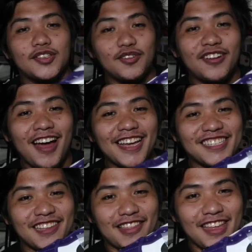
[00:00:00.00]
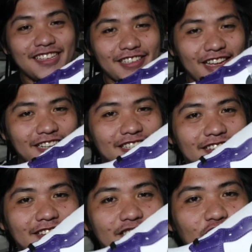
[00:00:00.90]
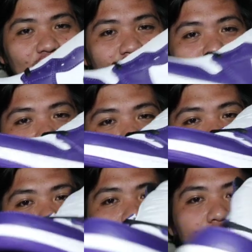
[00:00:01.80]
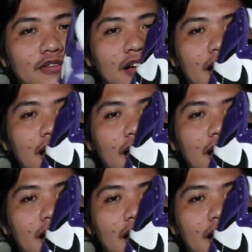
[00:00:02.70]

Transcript: So guys, this is the Jordan 1 Retro